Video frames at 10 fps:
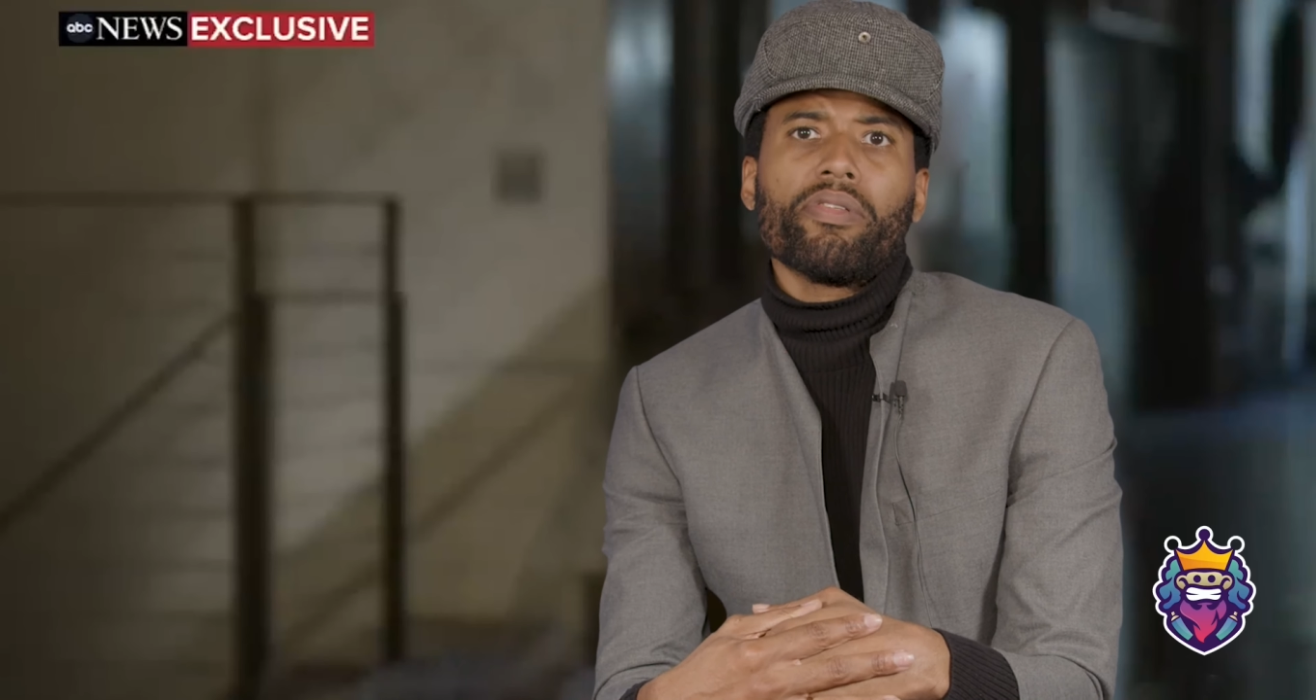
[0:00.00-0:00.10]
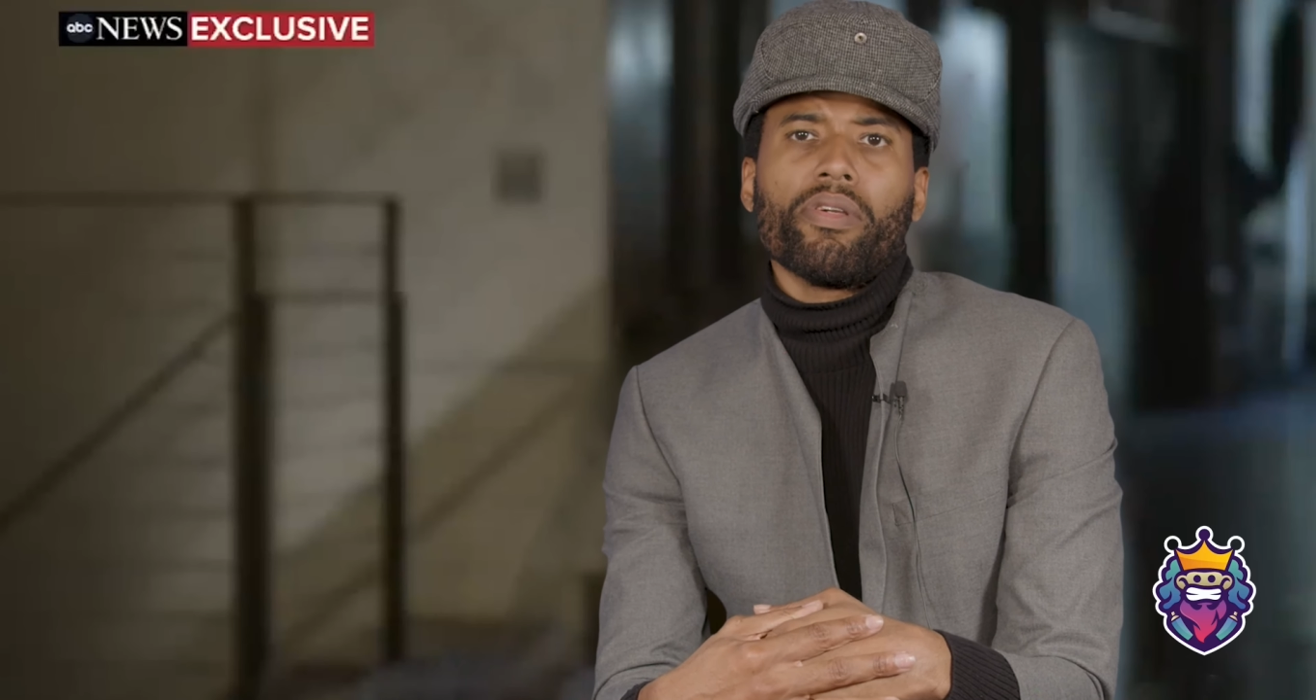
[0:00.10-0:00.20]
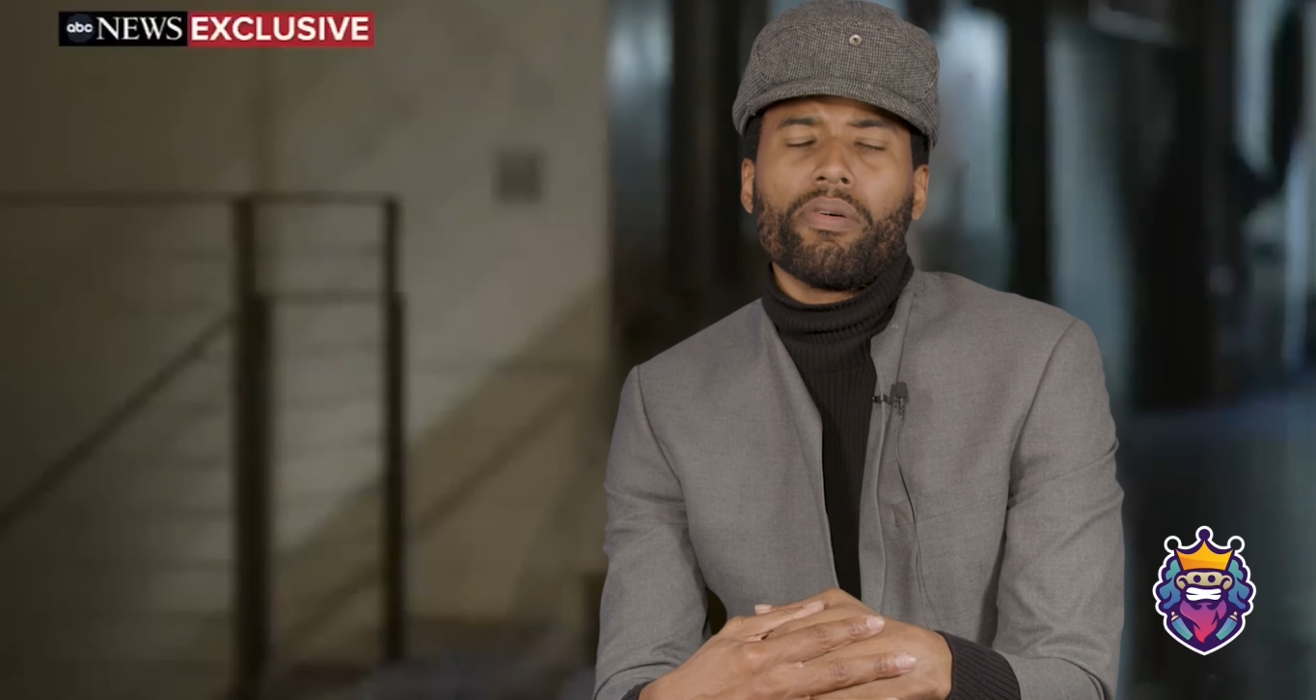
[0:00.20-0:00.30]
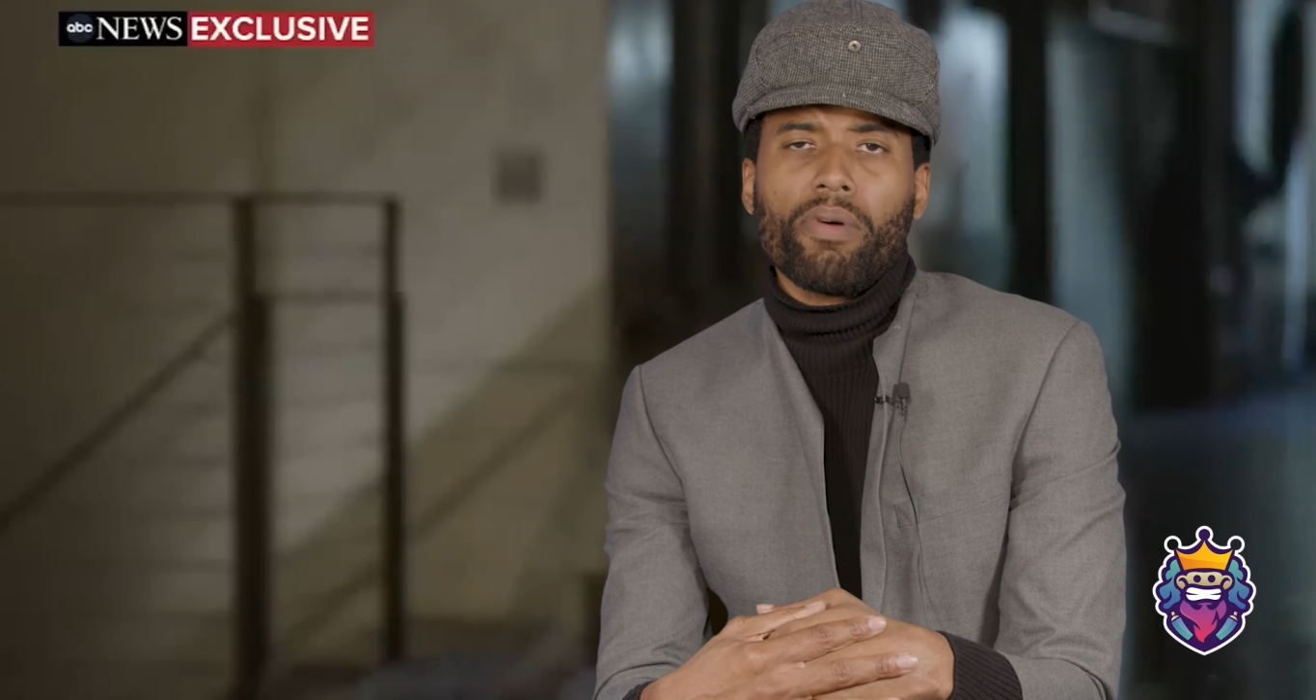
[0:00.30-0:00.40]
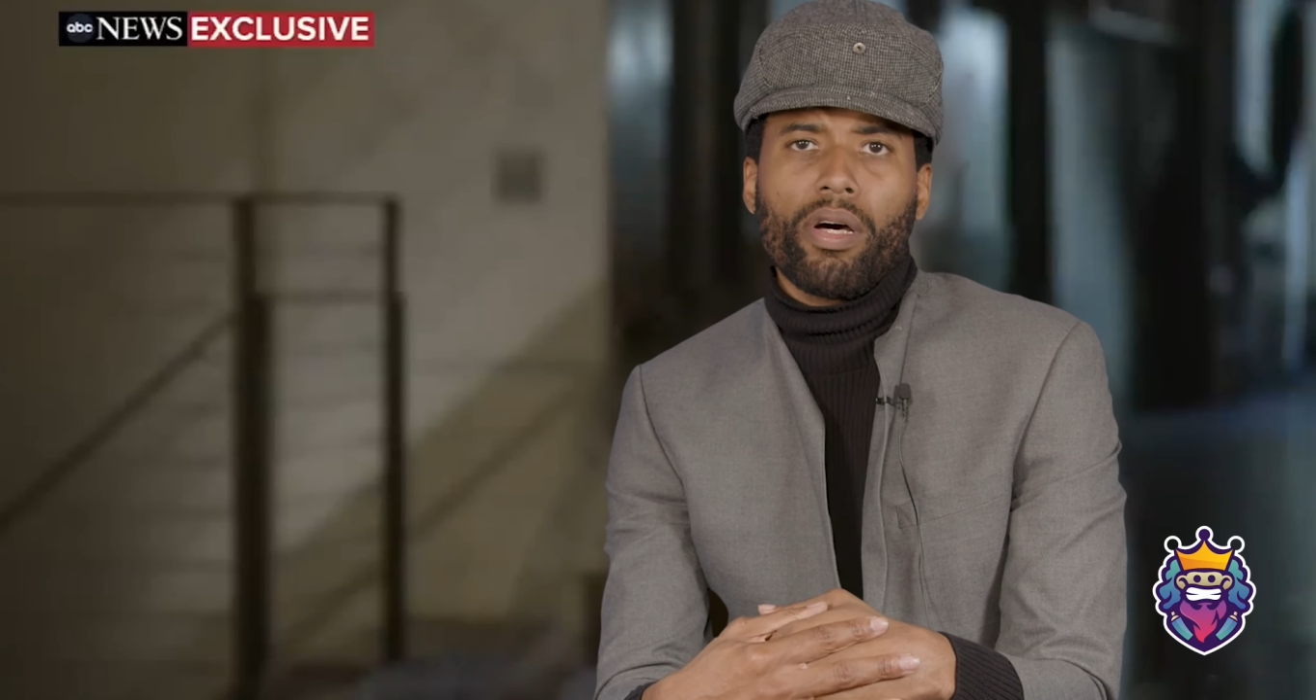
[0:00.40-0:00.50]

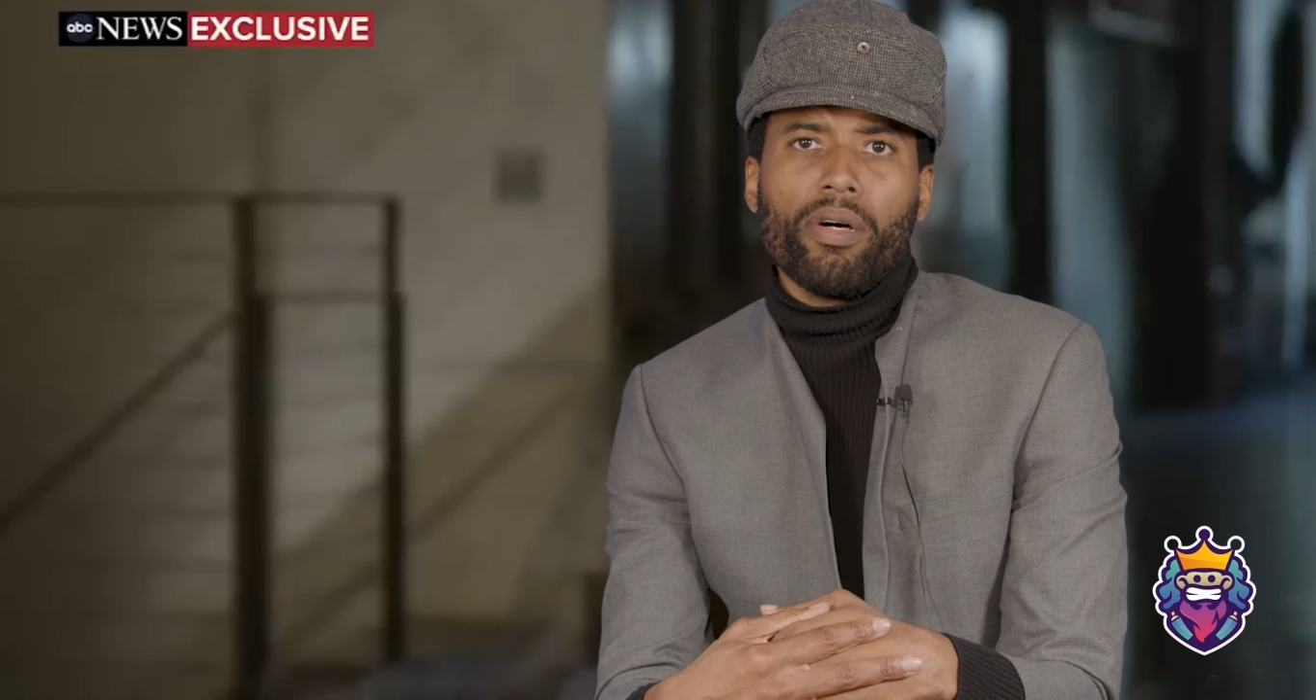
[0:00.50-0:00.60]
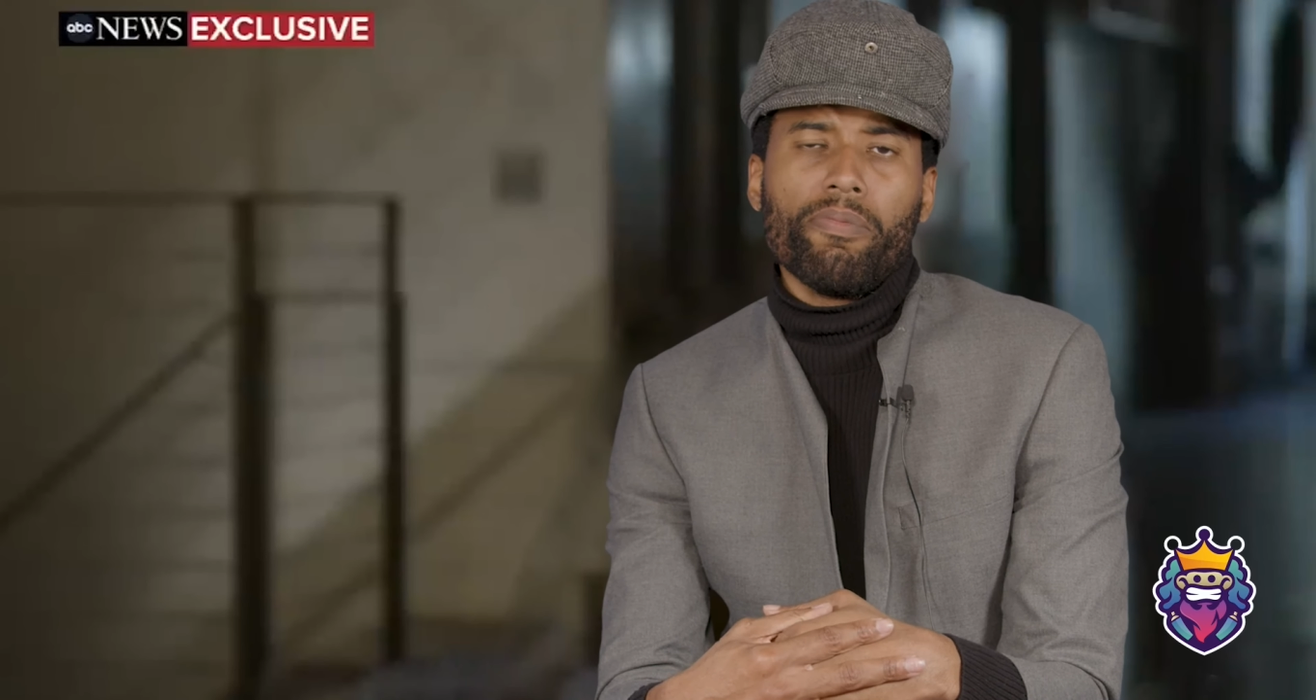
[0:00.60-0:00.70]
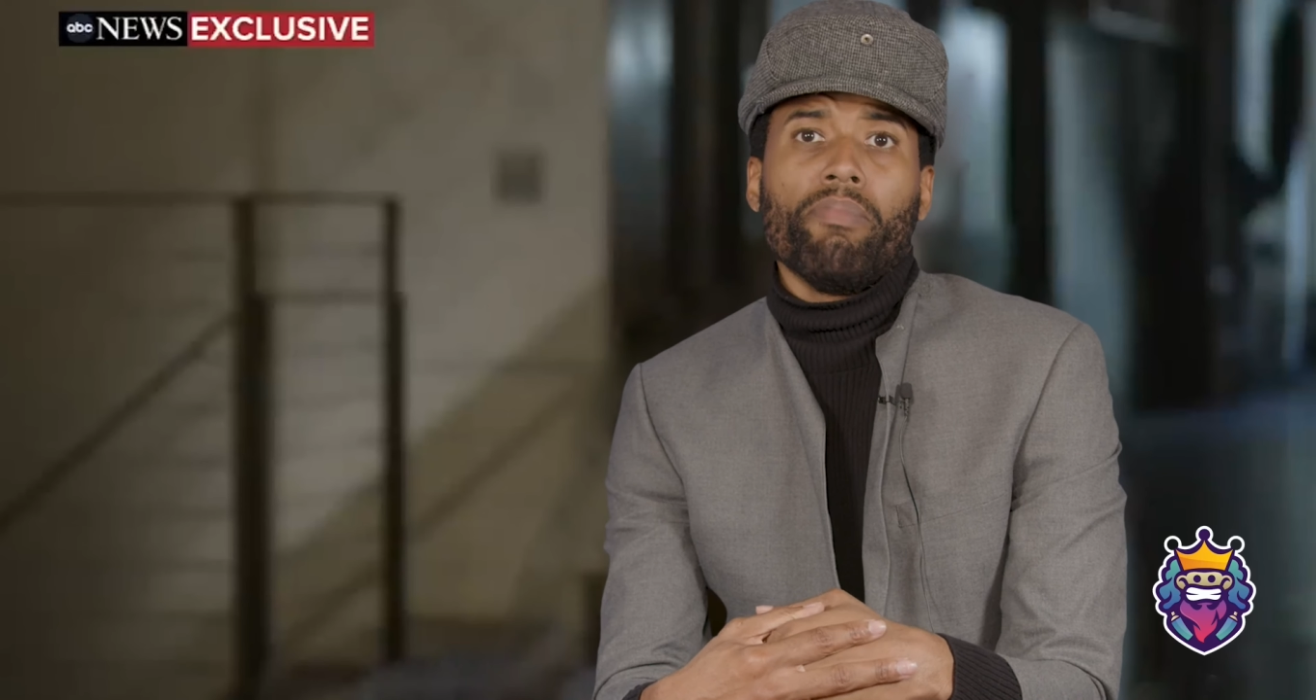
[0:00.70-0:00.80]
know,